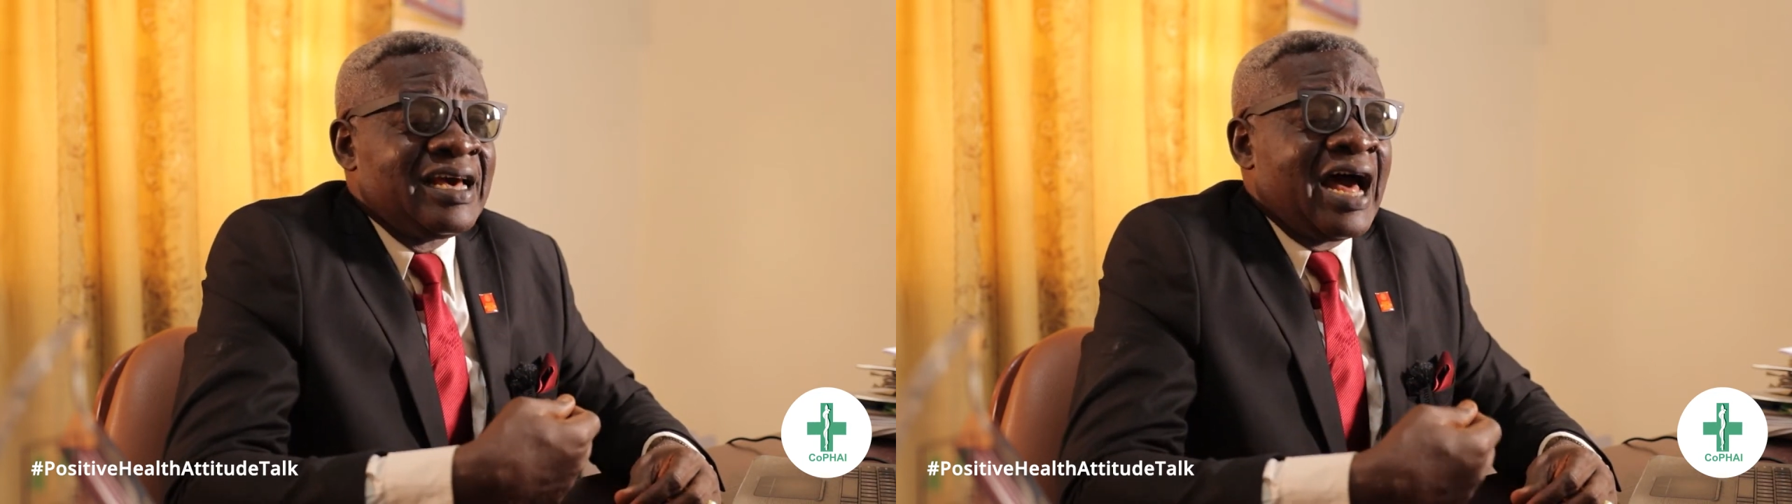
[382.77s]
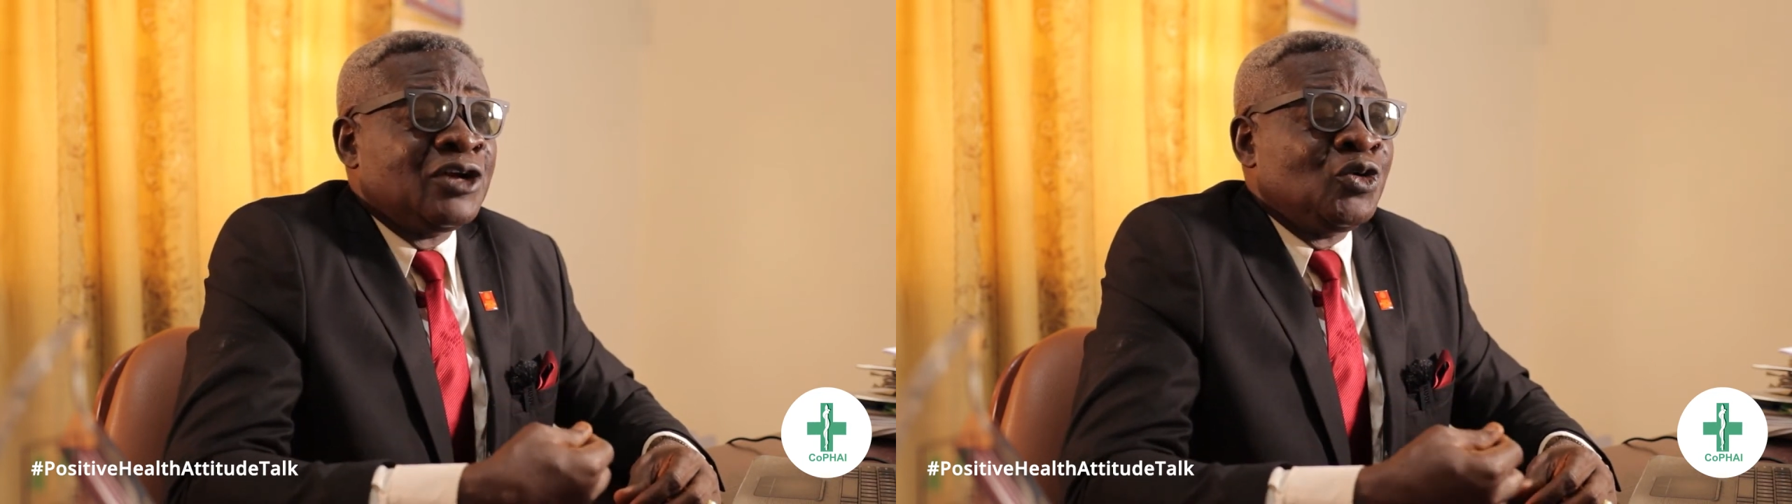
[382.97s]

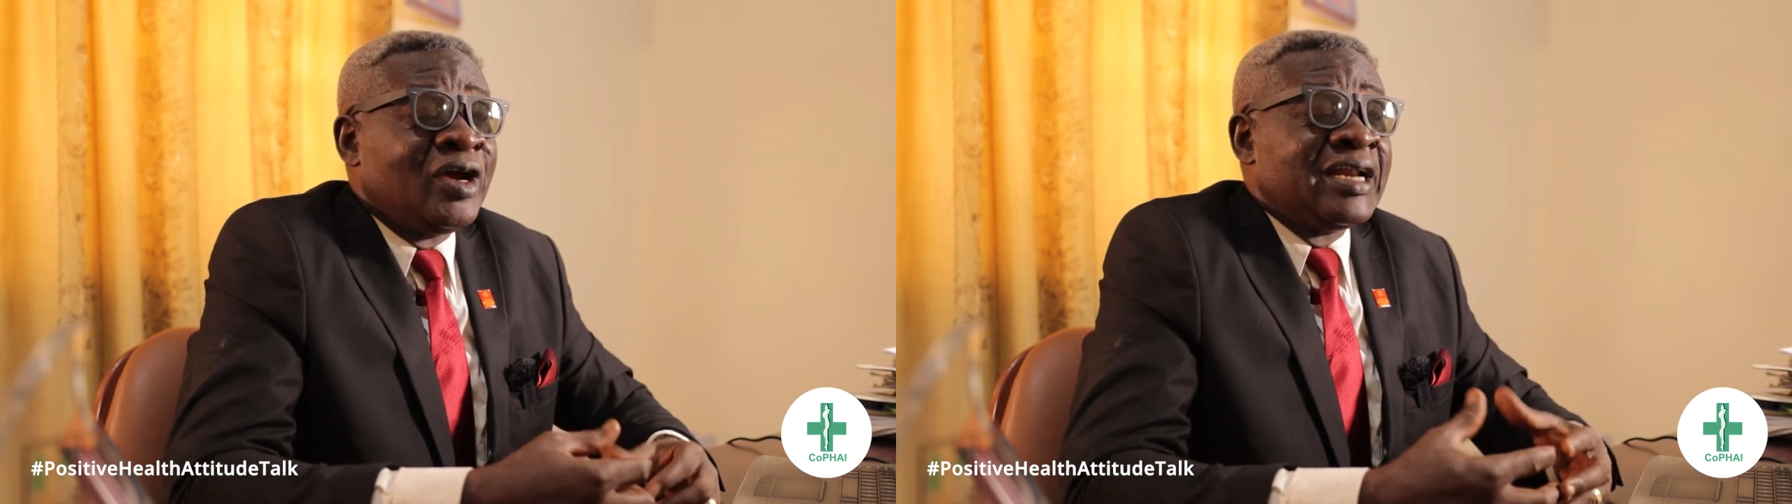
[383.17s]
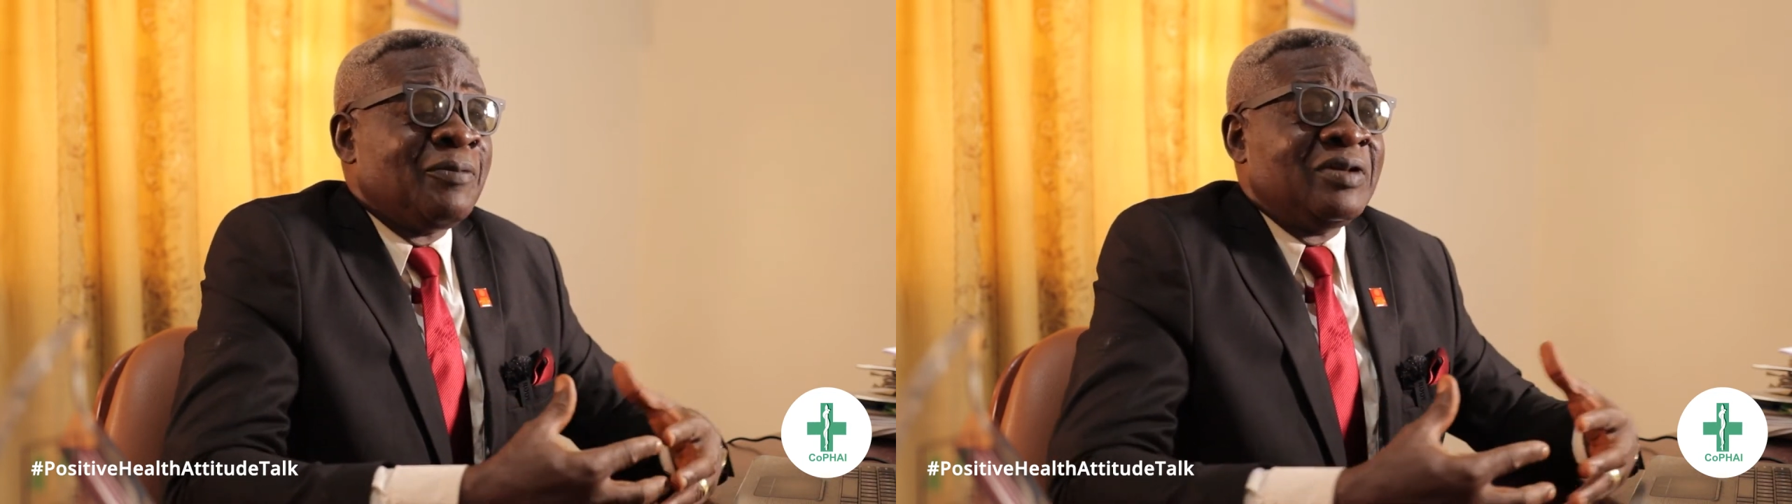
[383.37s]
and
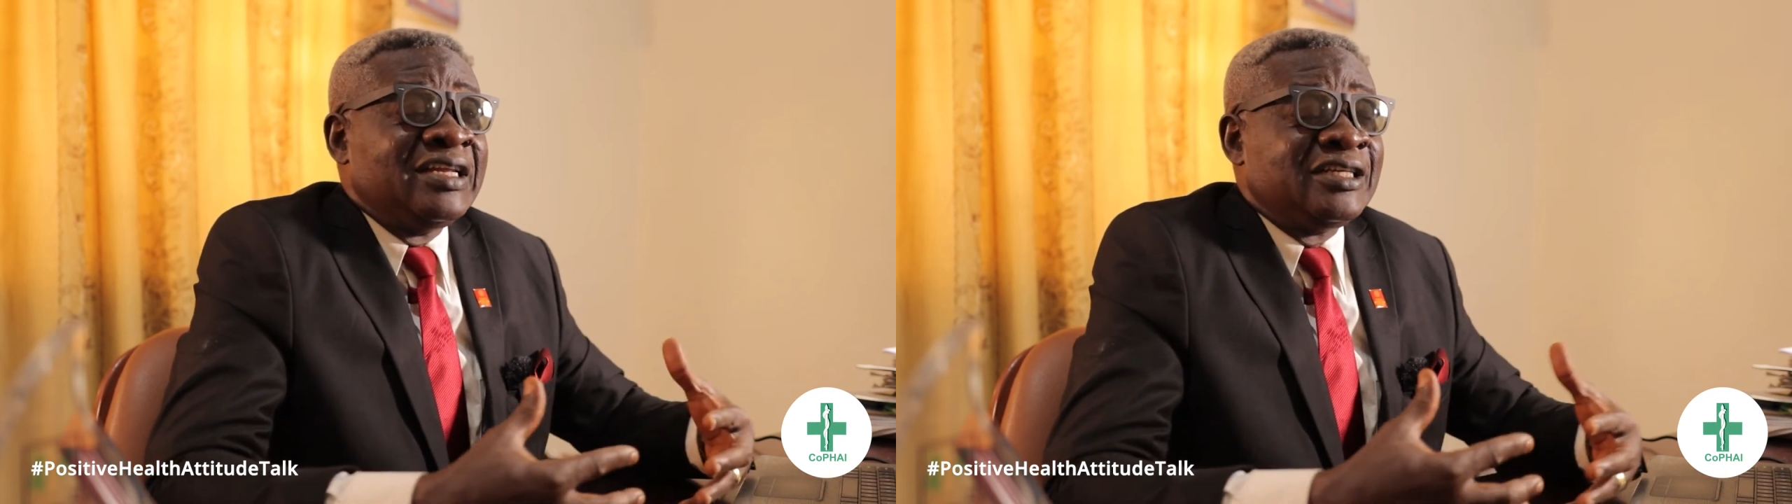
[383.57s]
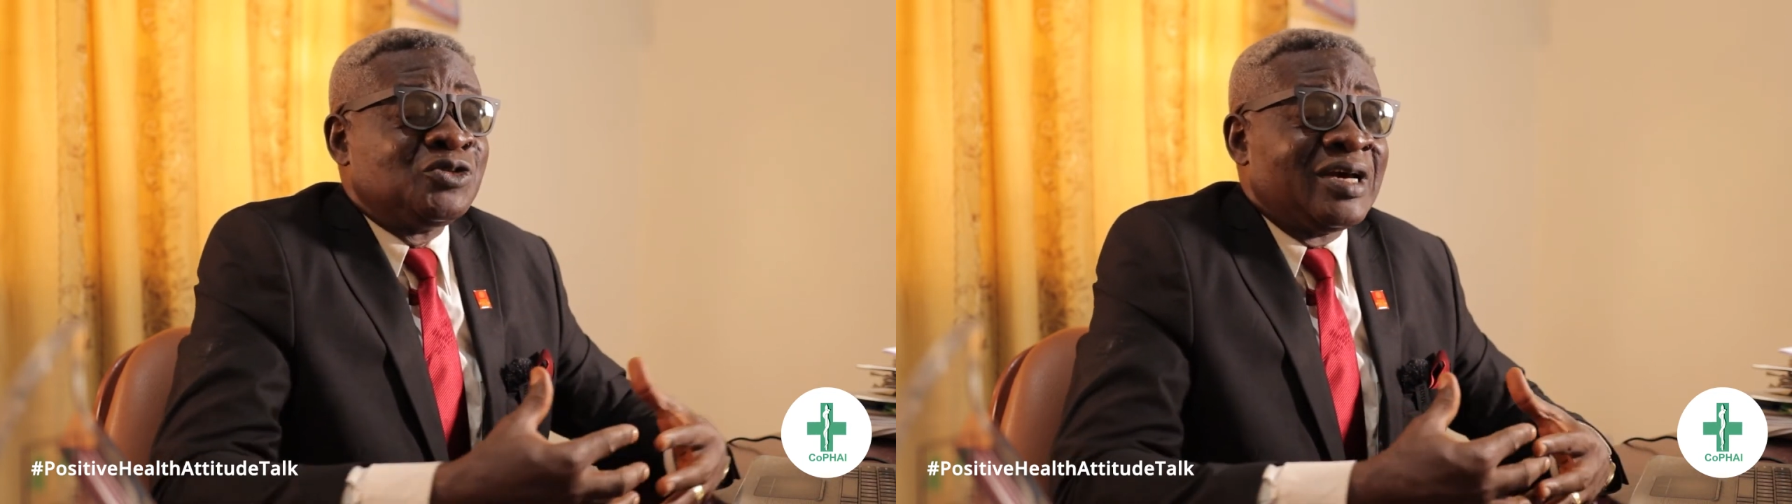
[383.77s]
your
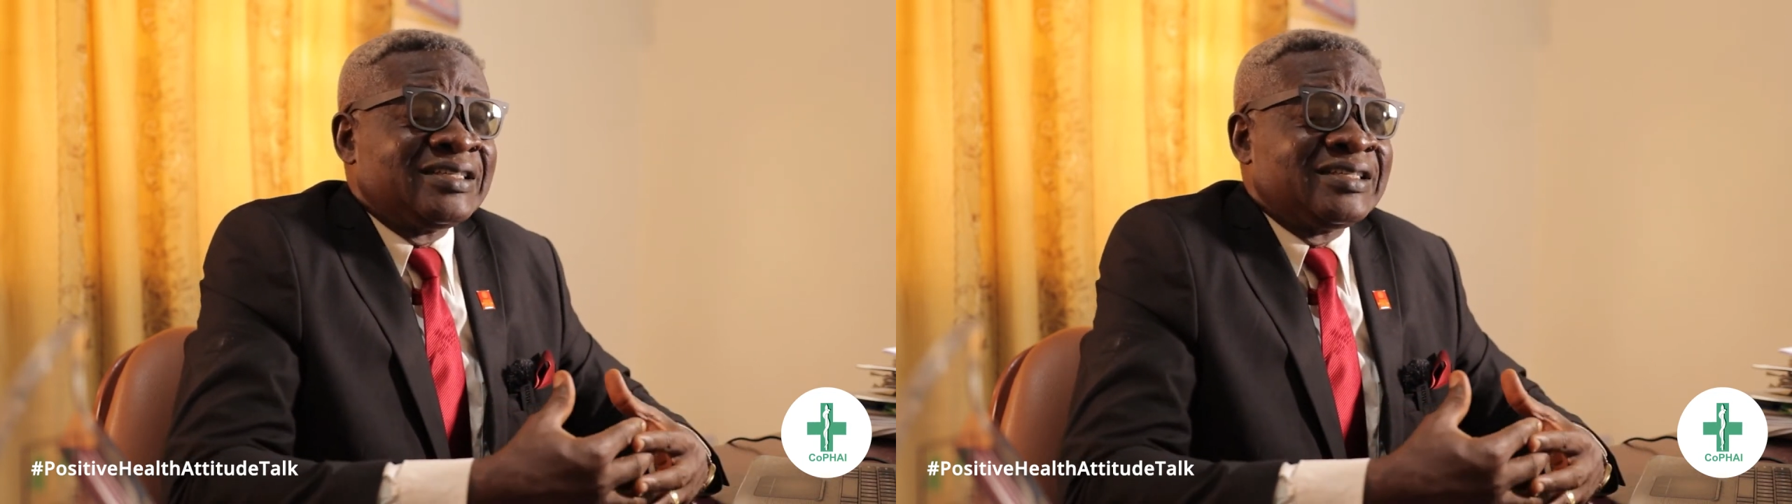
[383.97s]
inability to